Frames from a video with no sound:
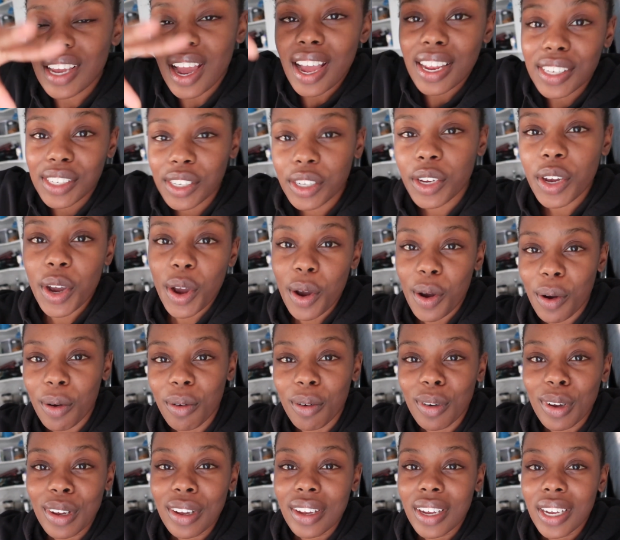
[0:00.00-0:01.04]
got to go.
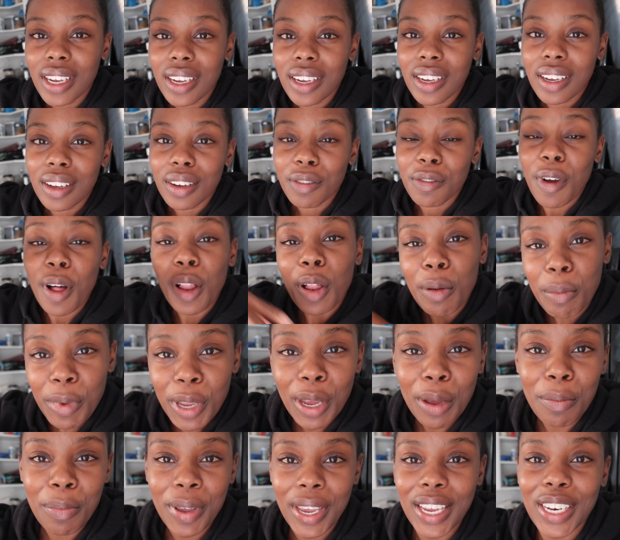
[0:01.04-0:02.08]
Follow me
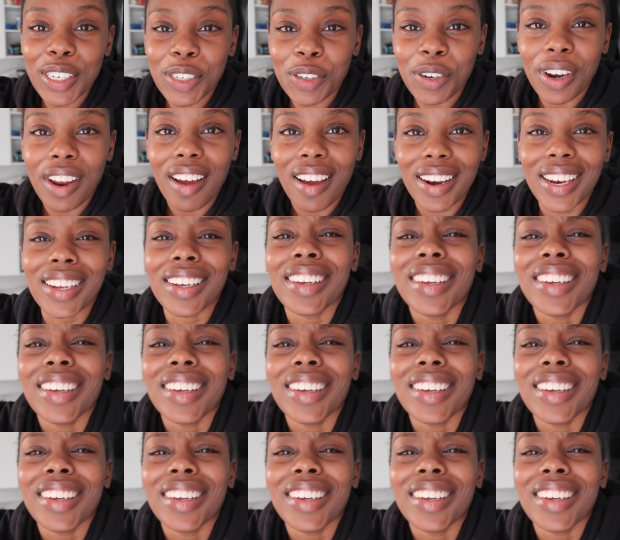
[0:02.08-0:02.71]
on Patreon.